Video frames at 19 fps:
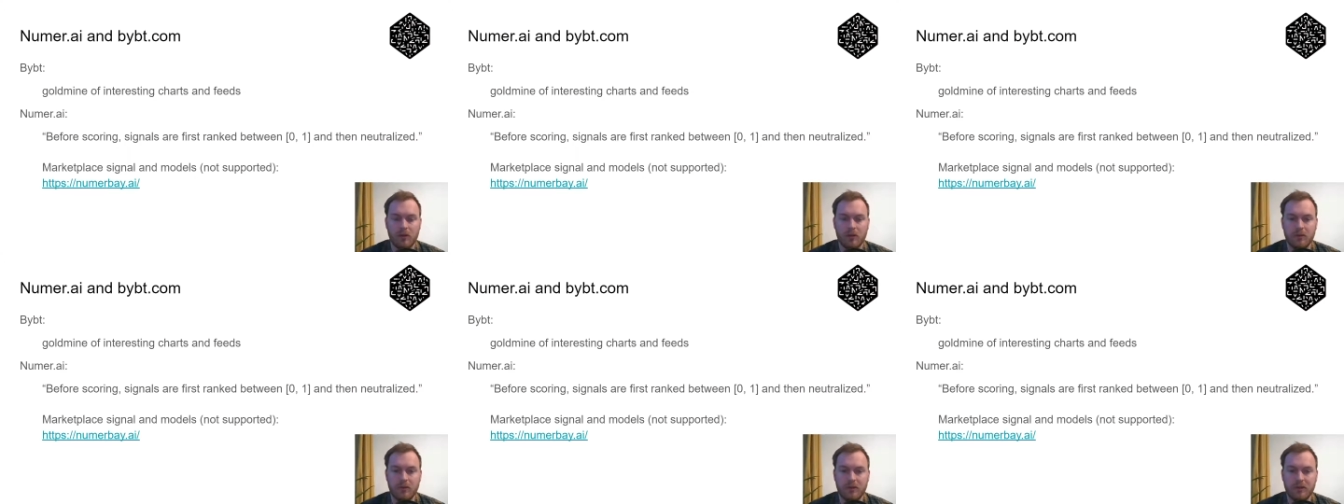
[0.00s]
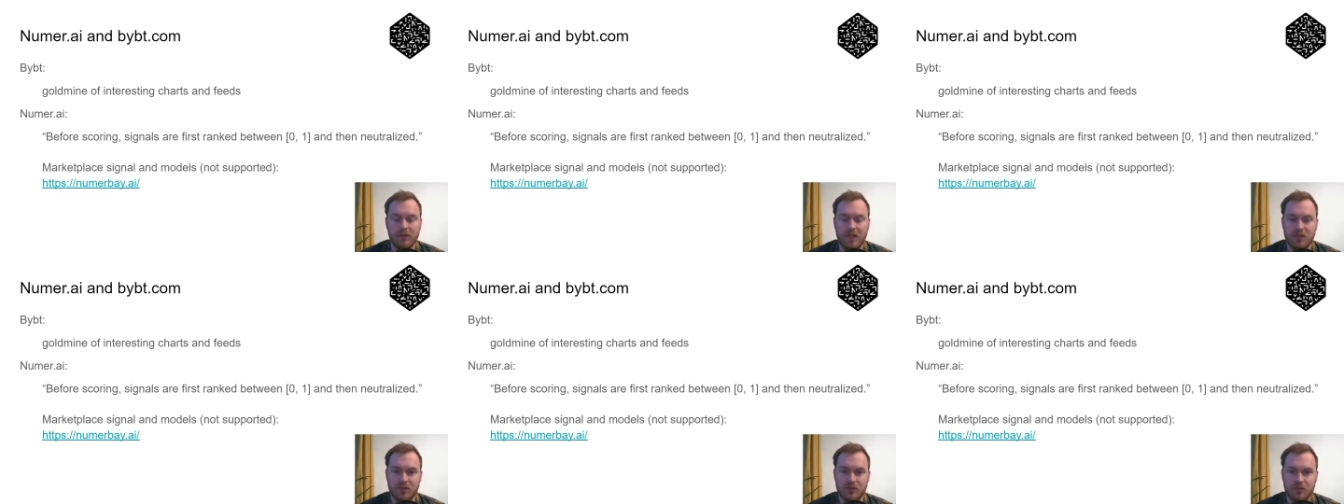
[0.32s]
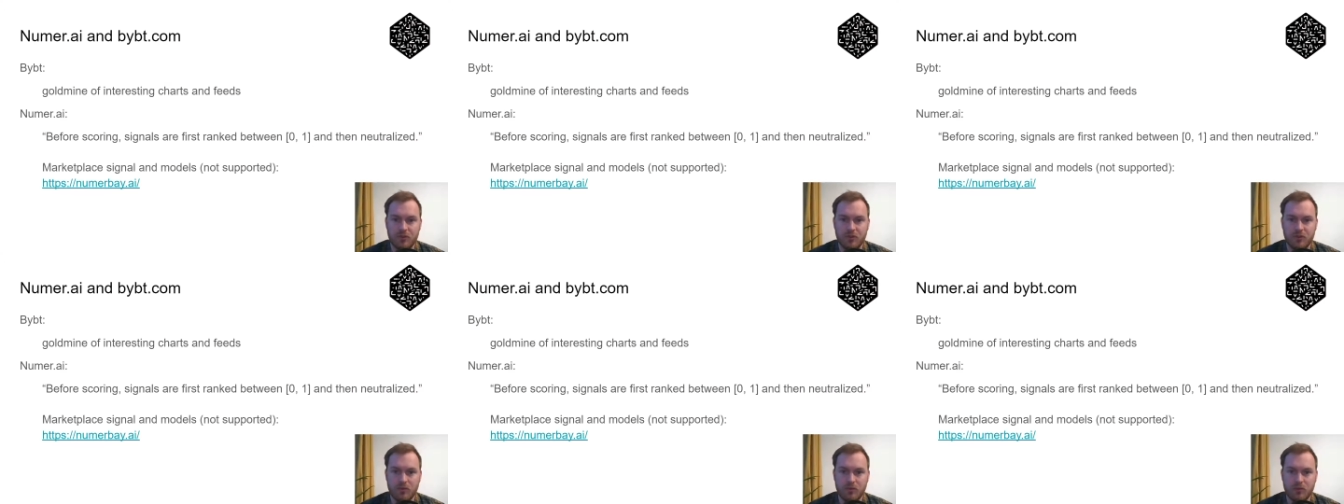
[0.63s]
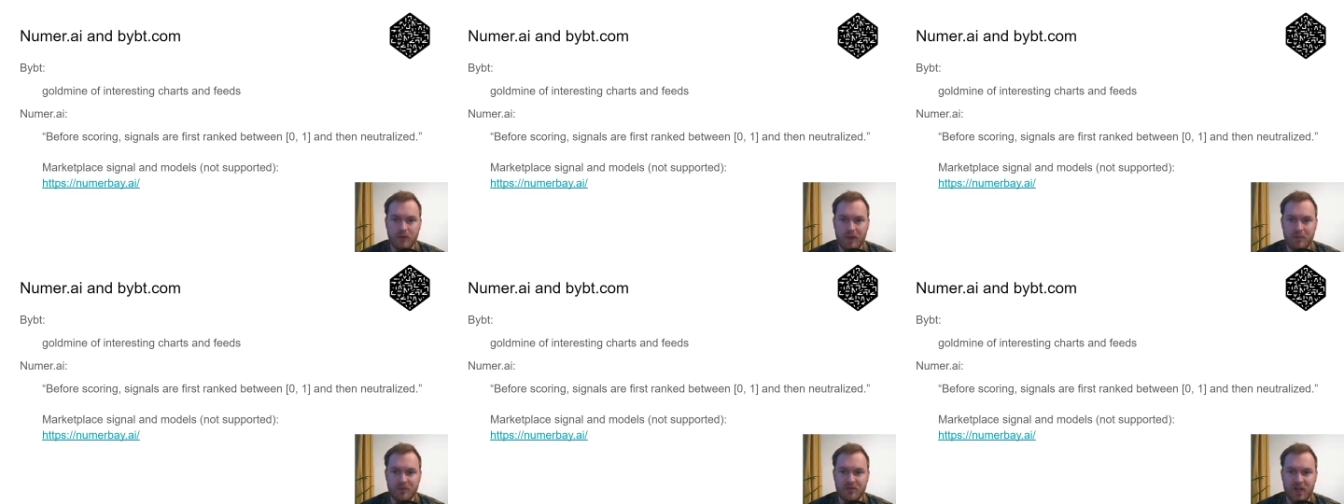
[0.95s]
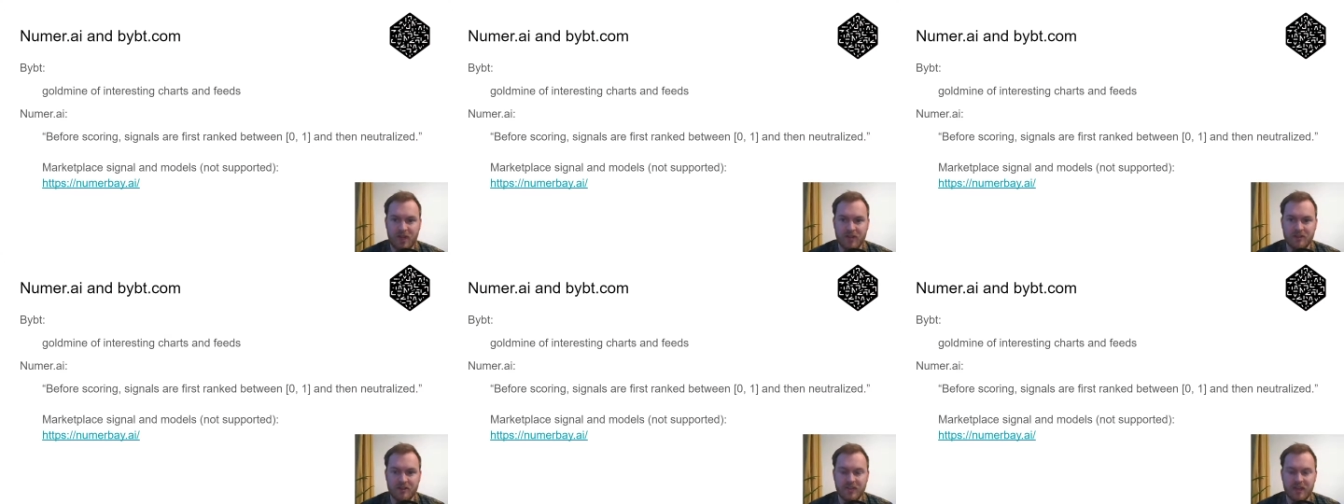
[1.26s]
there's 2
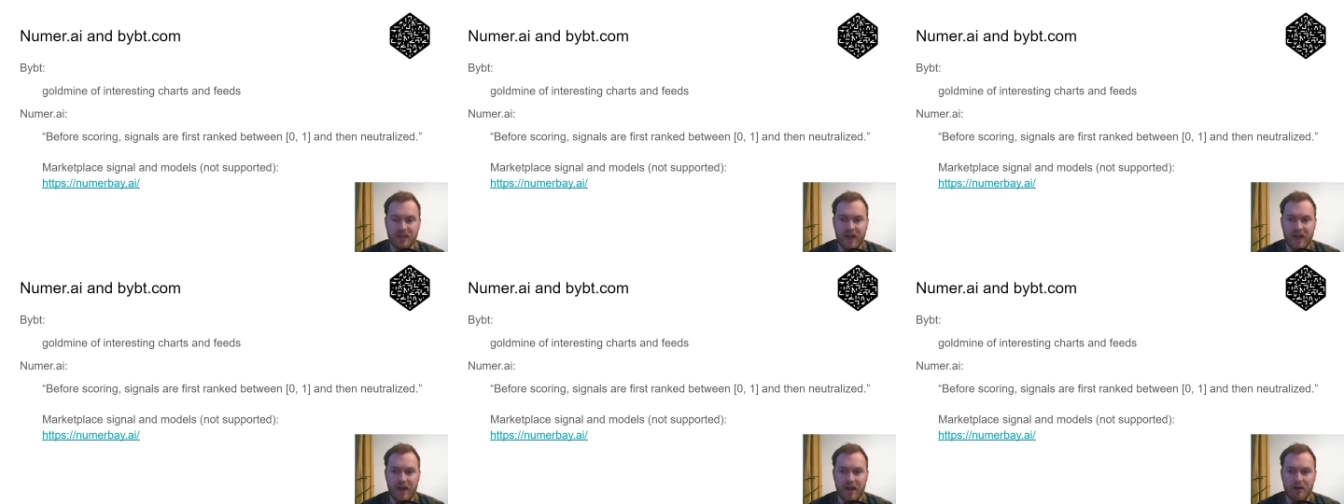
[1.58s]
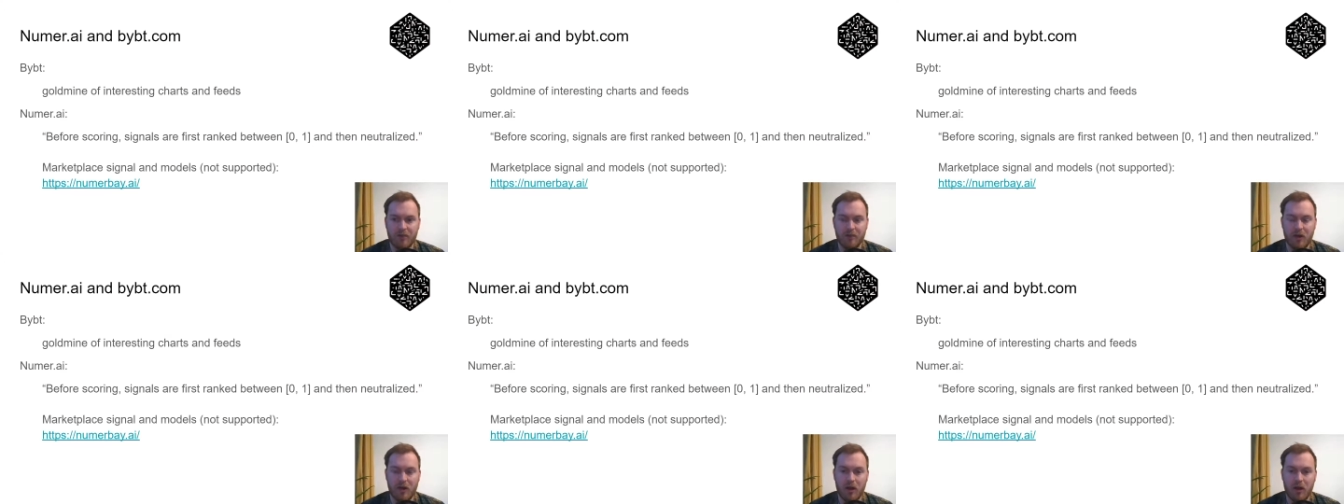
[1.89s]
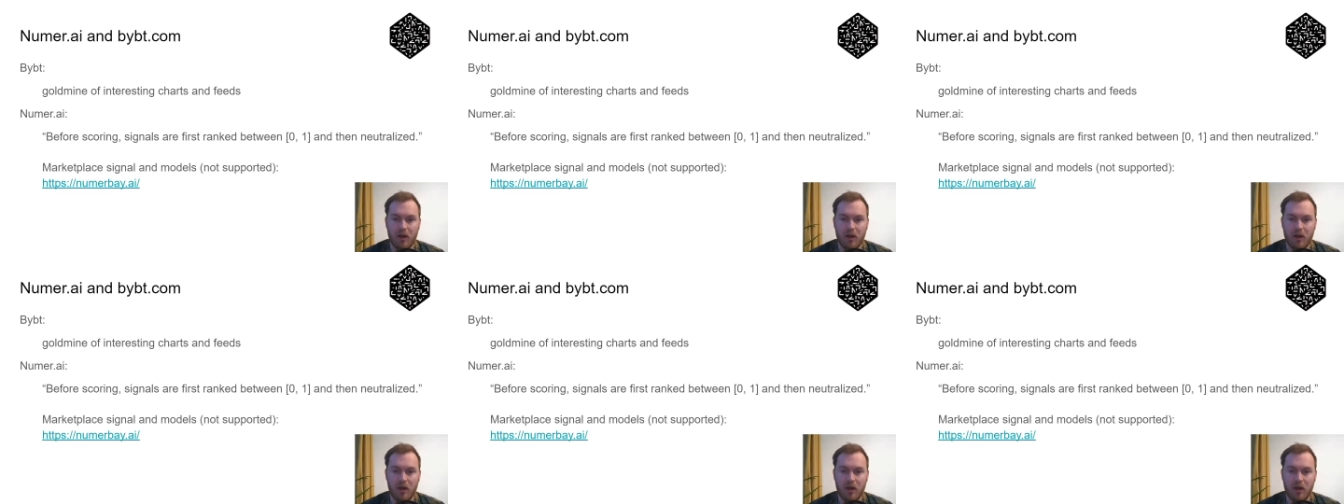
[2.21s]
websites that have